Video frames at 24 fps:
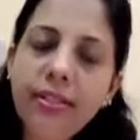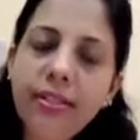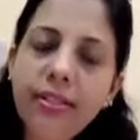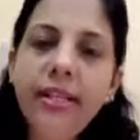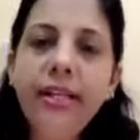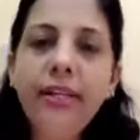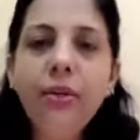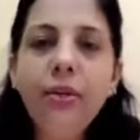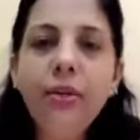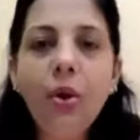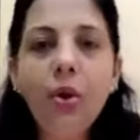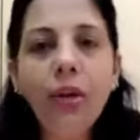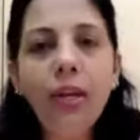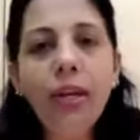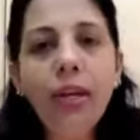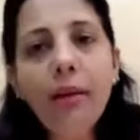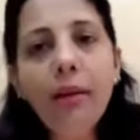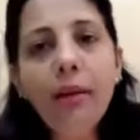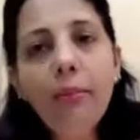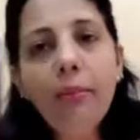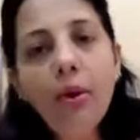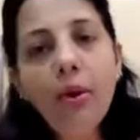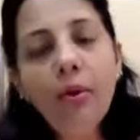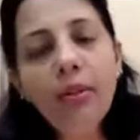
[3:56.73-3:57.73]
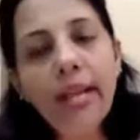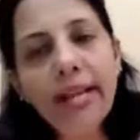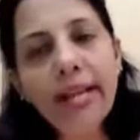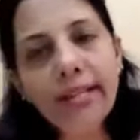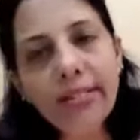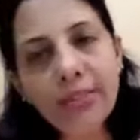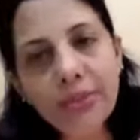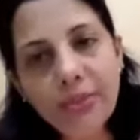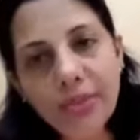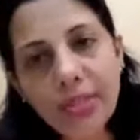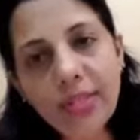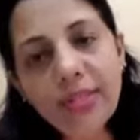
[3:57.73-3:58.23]
Then talking about the
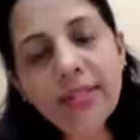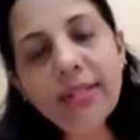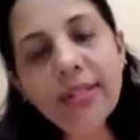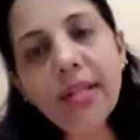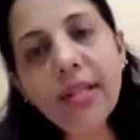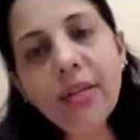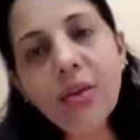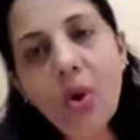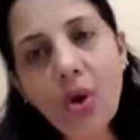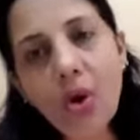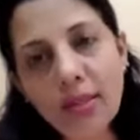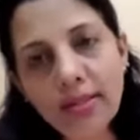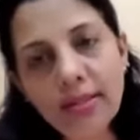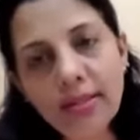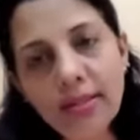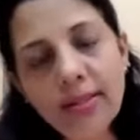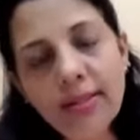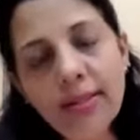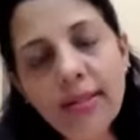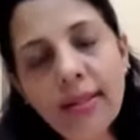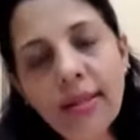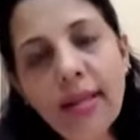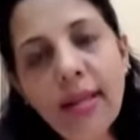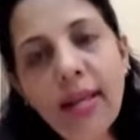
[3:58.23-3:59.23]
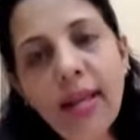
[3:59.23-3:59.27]
extrinsic causes,